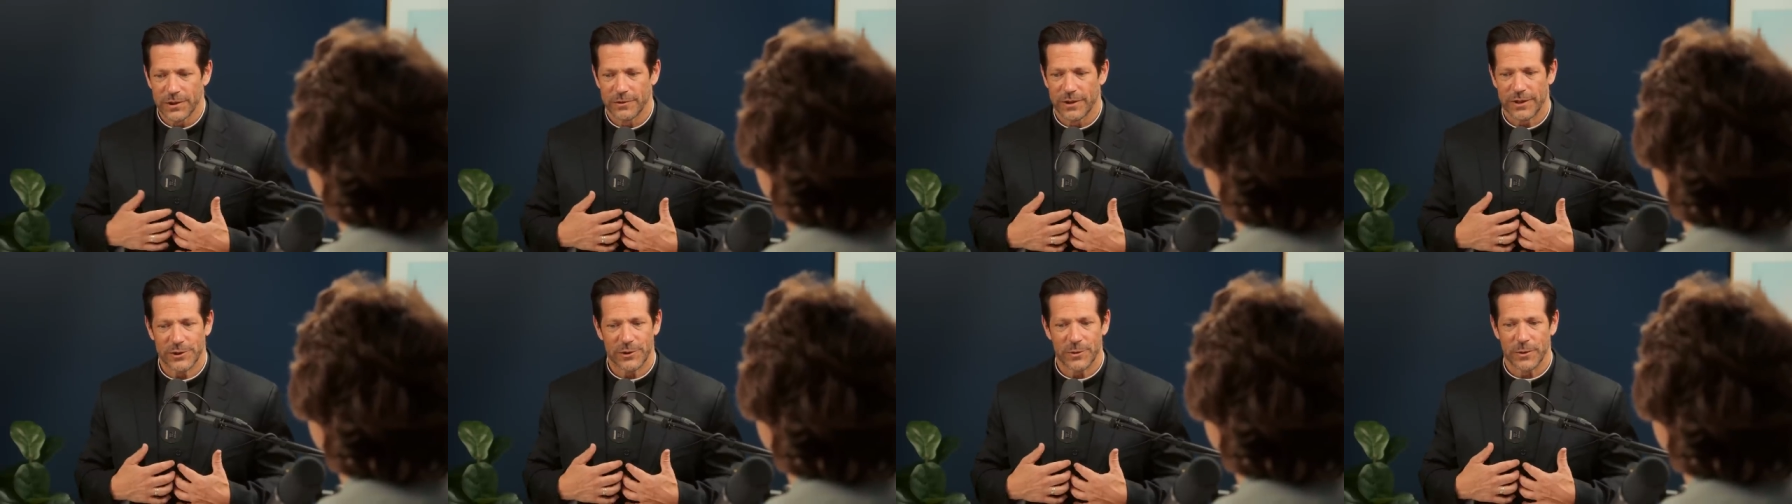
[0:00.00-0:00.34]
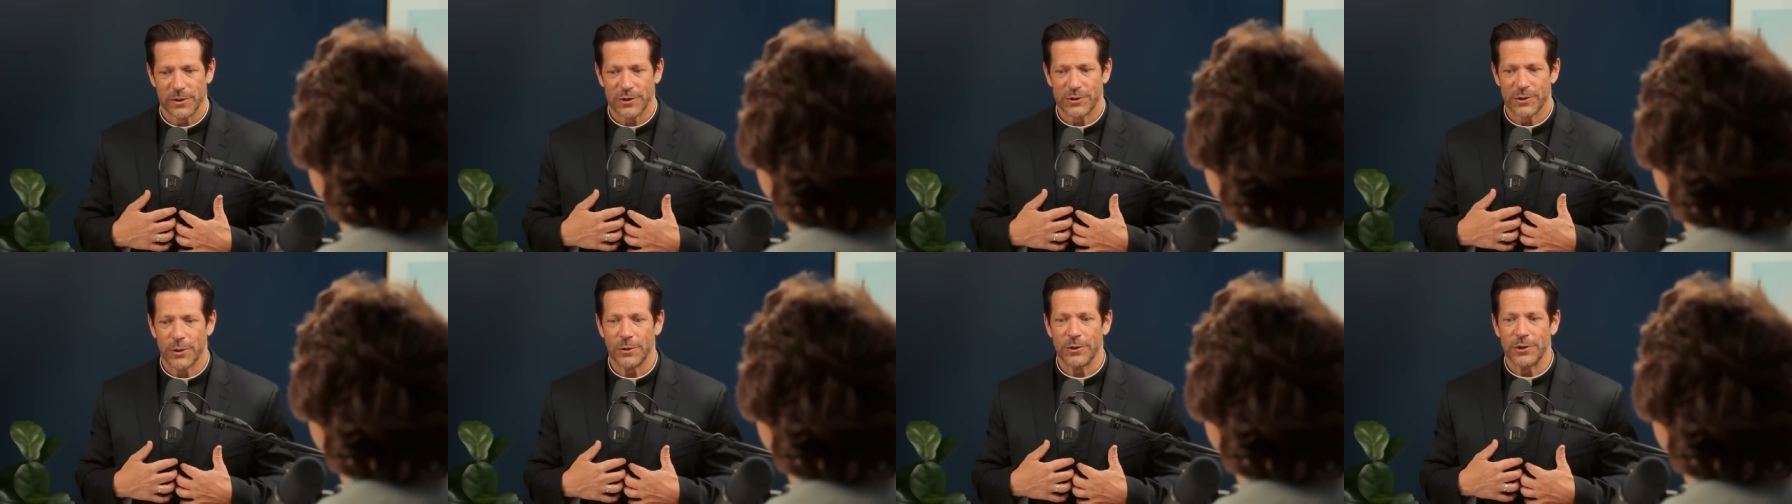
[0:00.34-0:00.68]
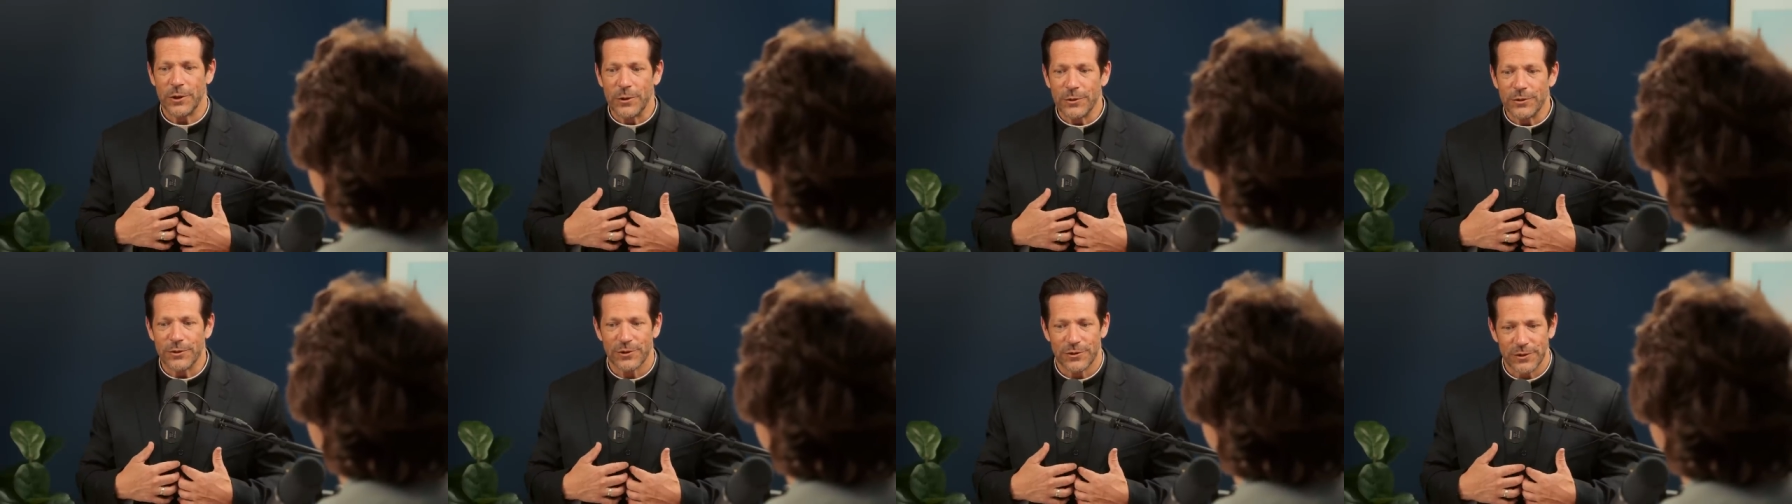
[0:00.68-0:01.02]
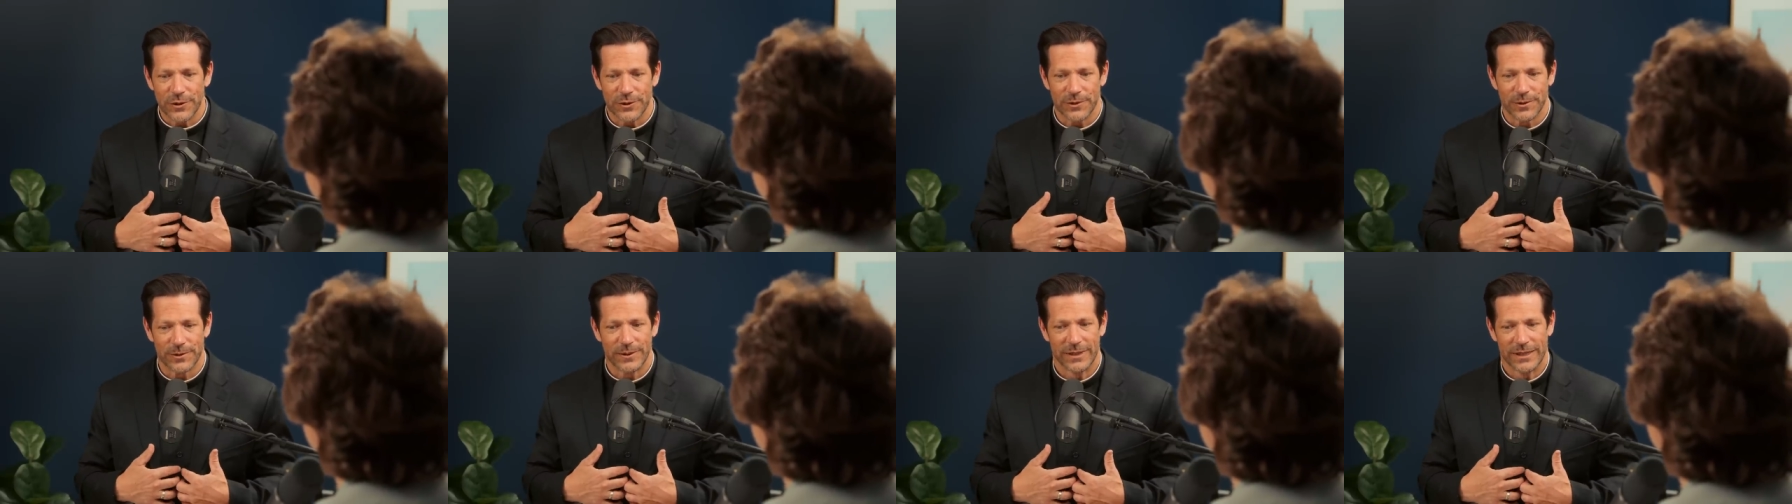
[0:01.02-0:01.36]
of us who are so used
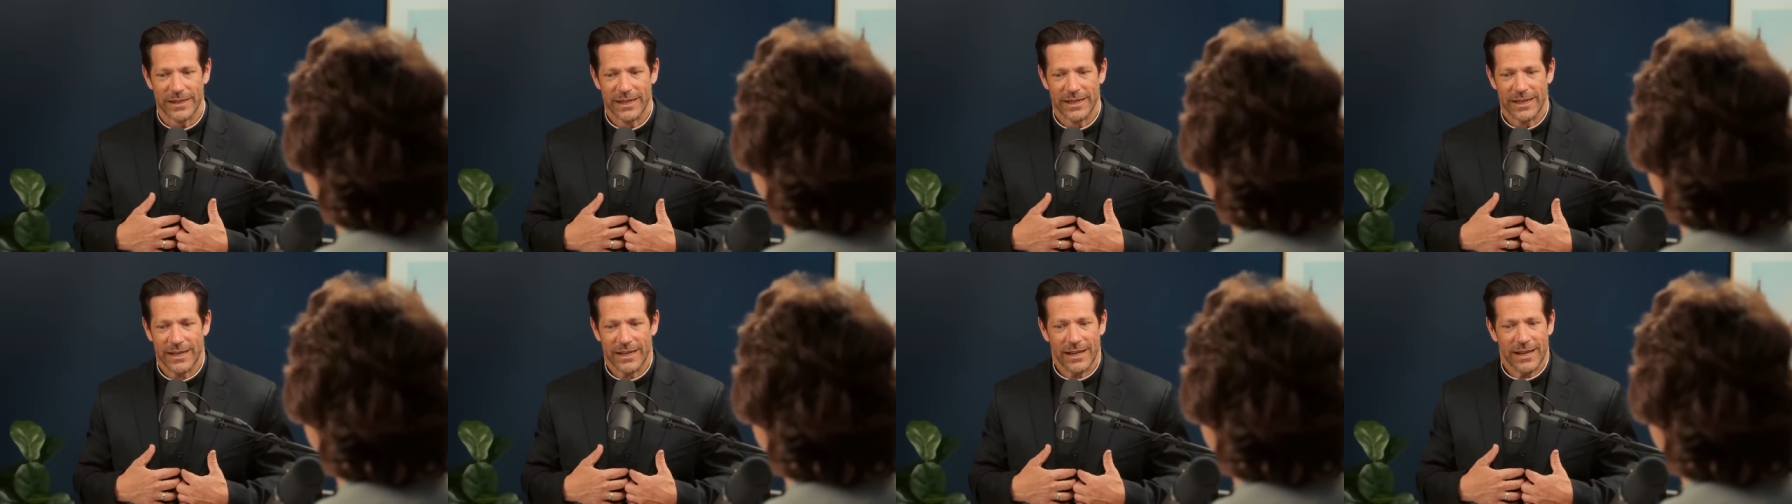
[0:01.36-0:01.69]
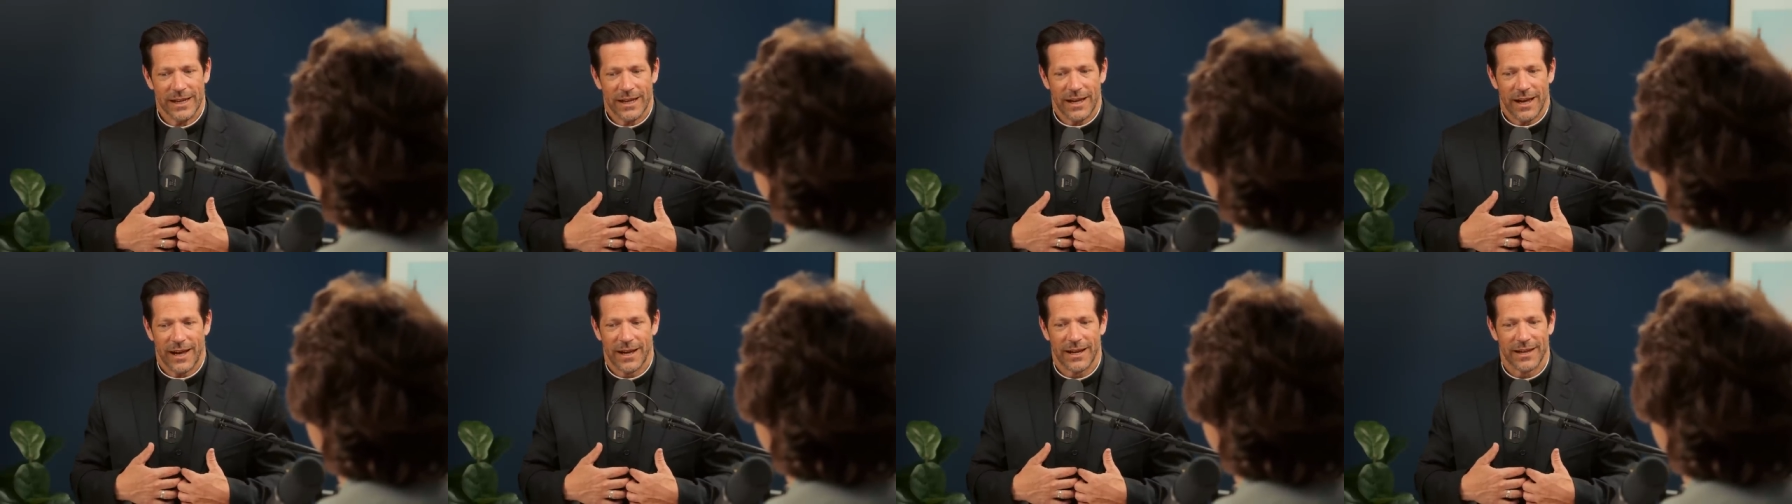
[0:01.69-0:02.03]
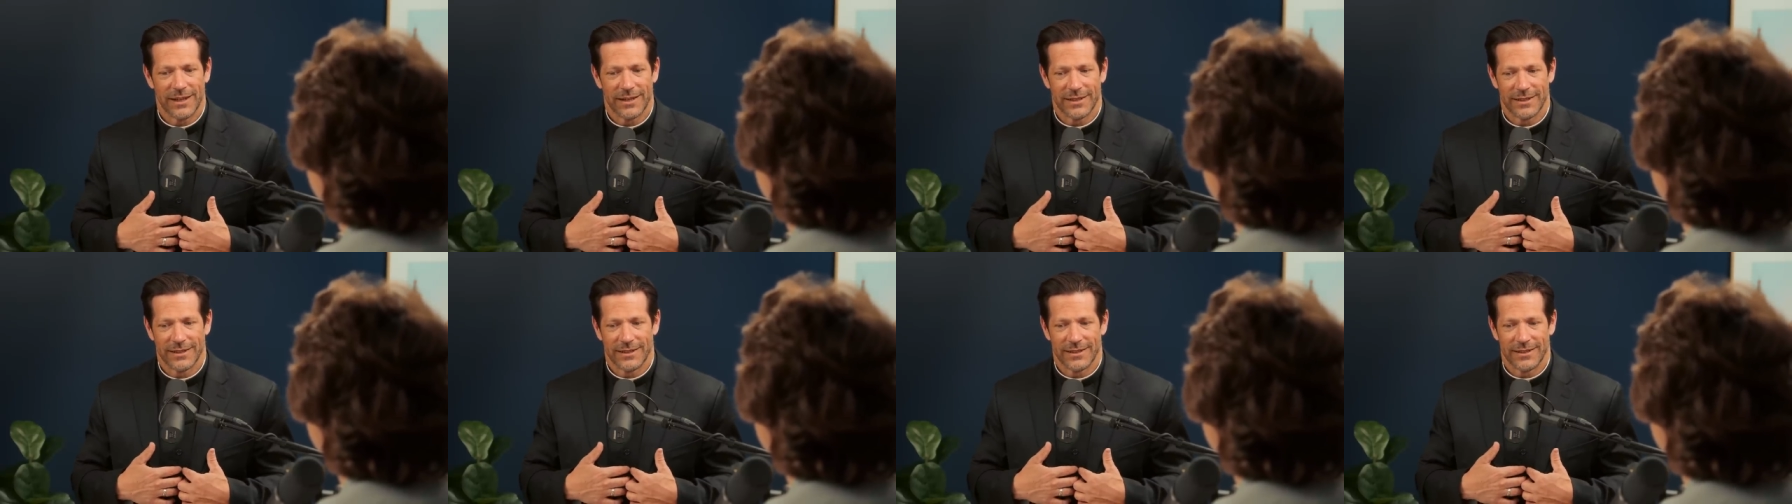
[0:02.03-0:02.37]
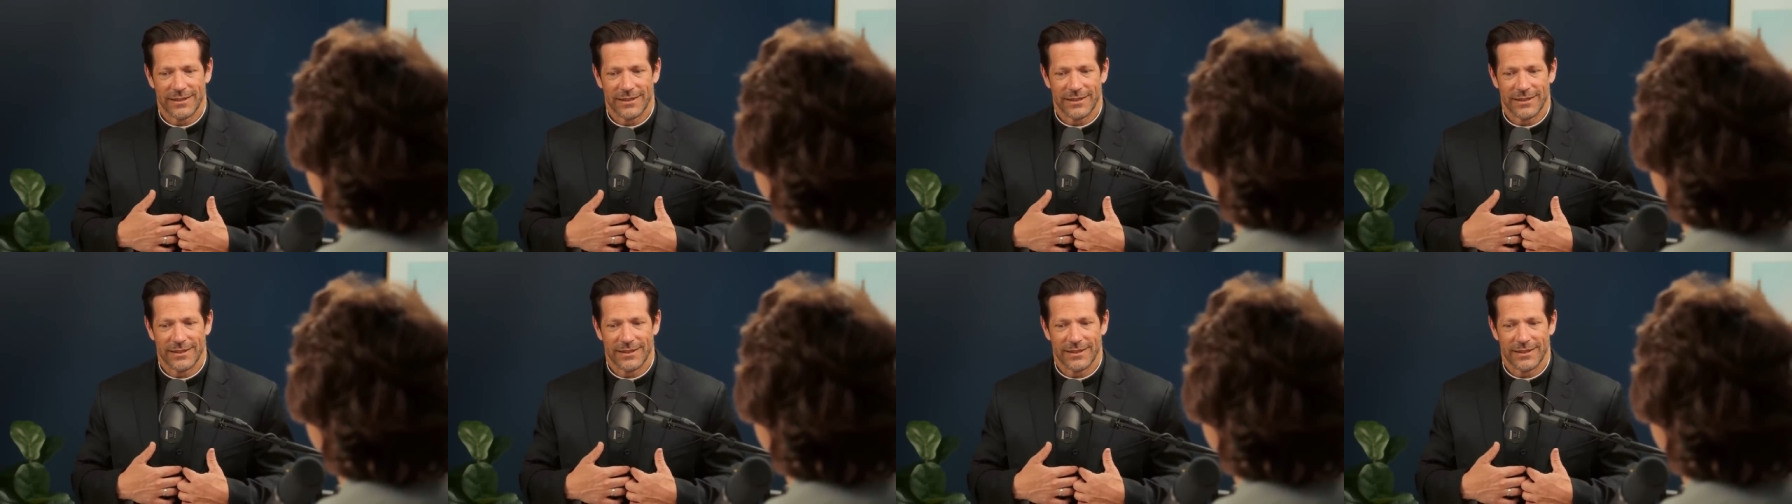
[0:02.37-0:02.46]
to uh,